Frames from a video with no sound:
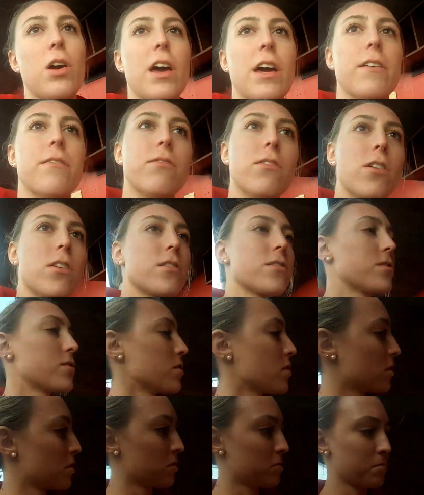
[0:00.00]
Okay vlog,
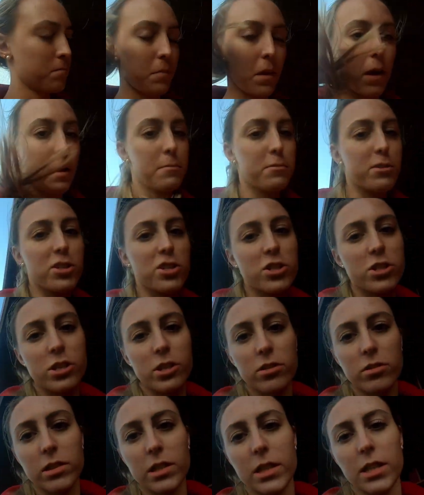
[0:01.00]
so I'm just
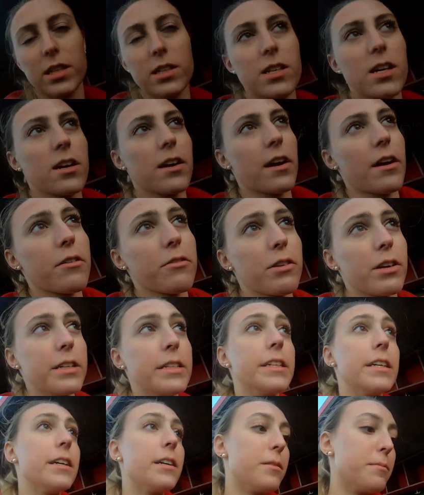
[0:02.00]
chilling in the dugout right
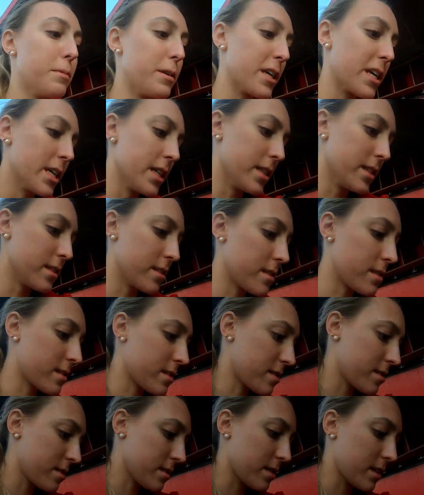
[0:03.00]
now
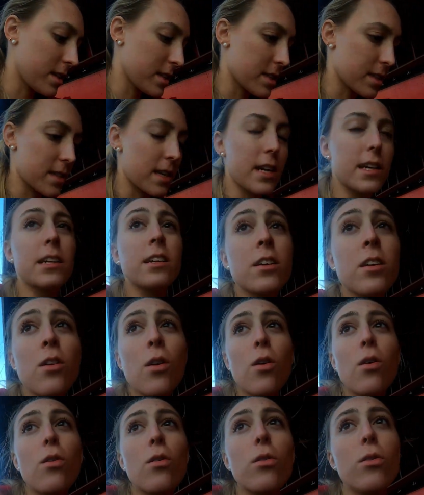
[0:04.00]
because it's getting
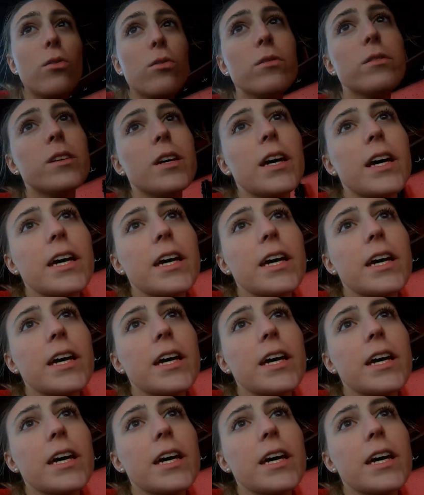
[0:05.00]
cold